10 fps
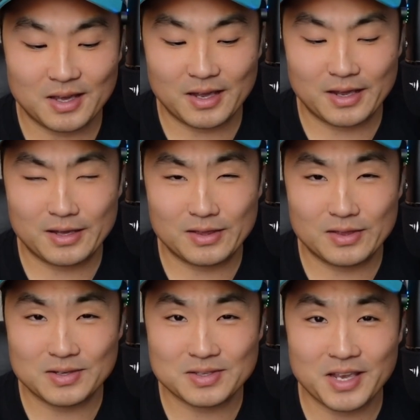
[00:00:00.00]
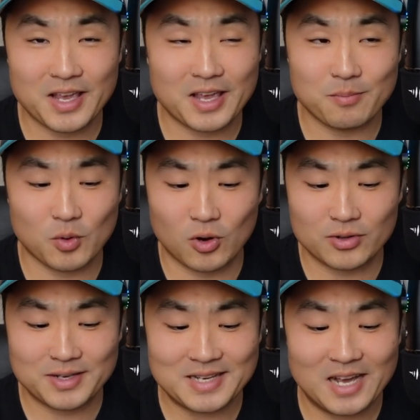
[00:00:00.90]
And this team, or
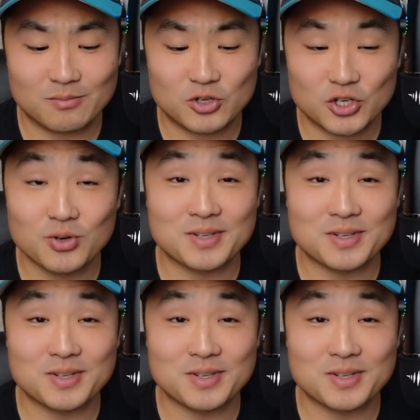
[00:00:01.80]
at least Adam Jude,